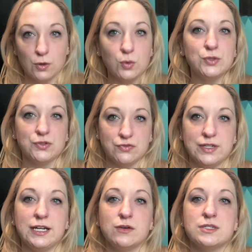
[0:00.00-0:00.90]
older
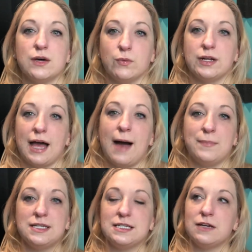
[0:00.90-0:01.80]
videos that what
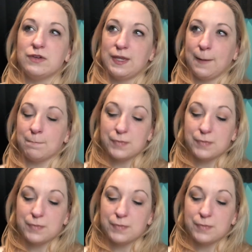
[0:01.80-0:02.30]
happened and everything